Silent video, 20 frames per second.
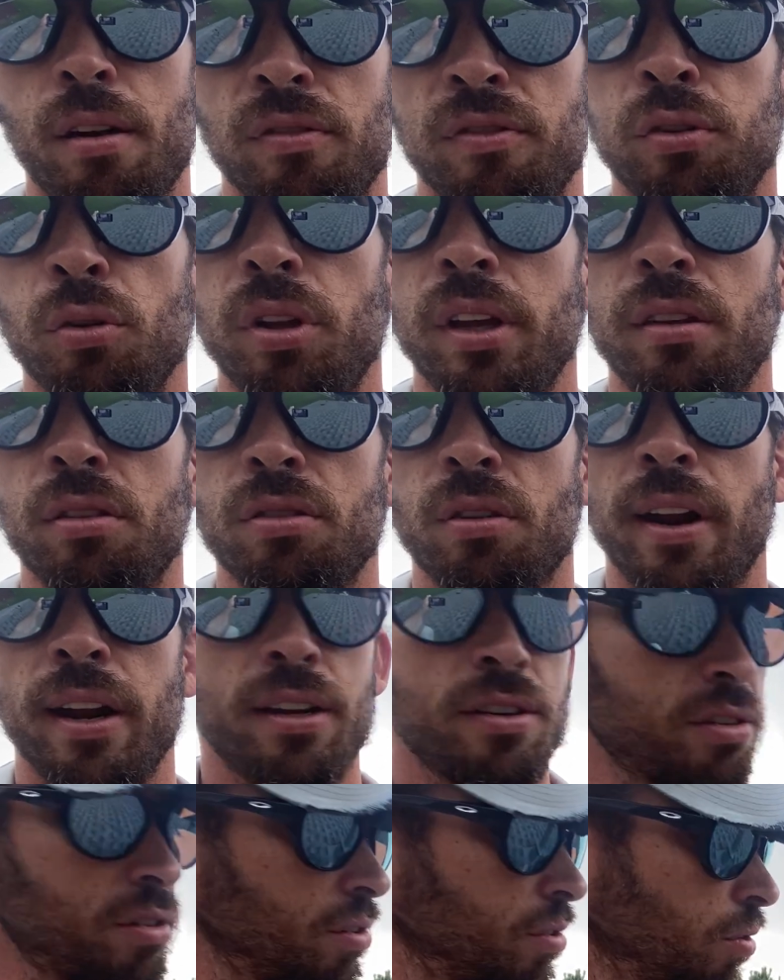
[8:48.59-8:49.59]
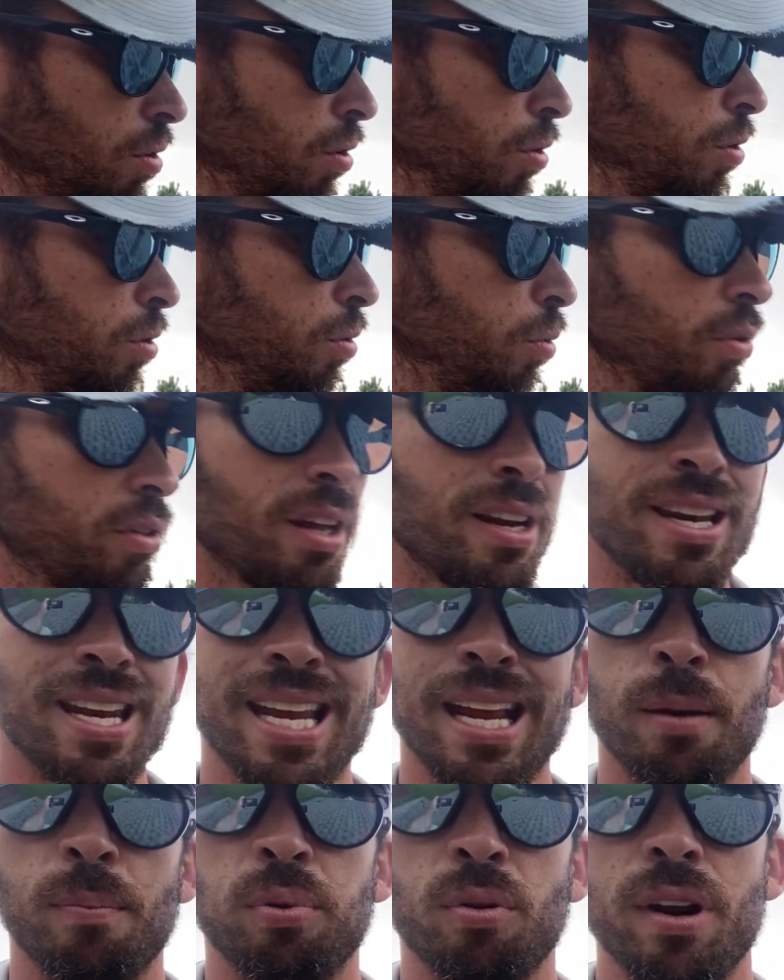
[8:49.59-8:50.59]
fully threaded screw with a
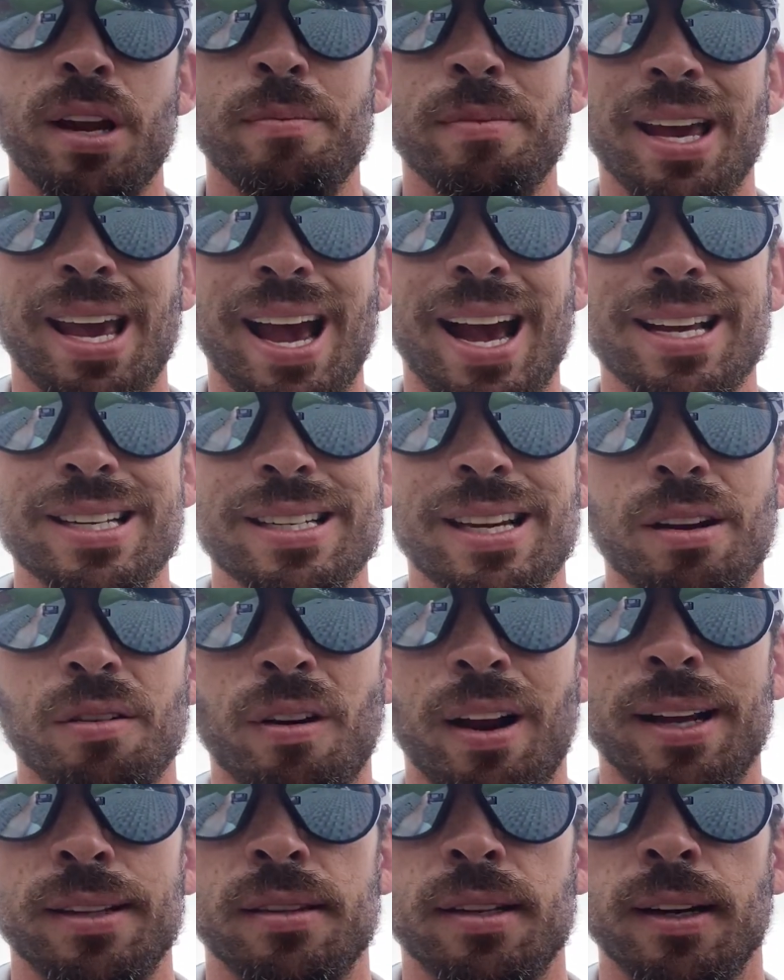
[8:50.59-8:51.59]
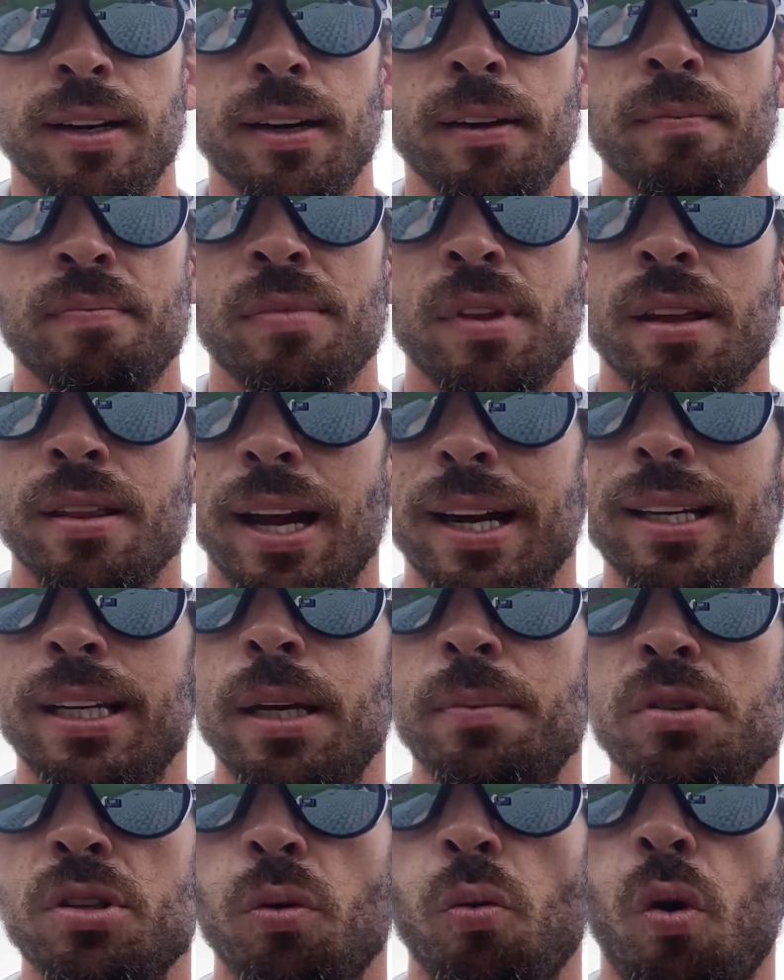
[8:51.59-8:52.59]
neoprene gasket right there. That
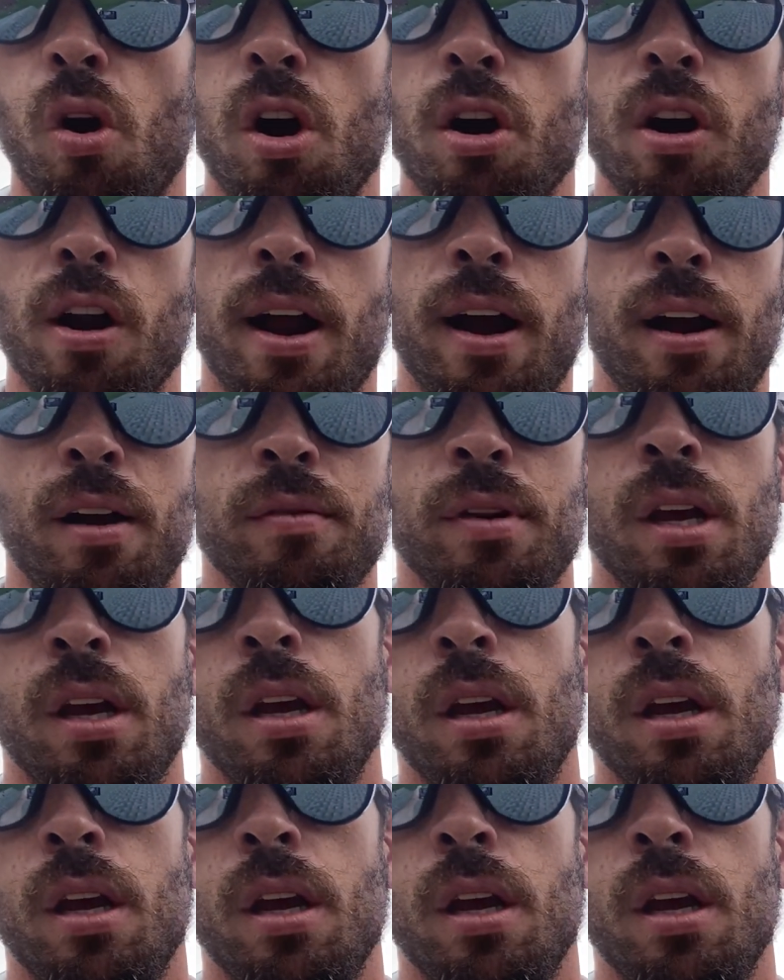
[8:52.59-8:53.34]
keeps the water out,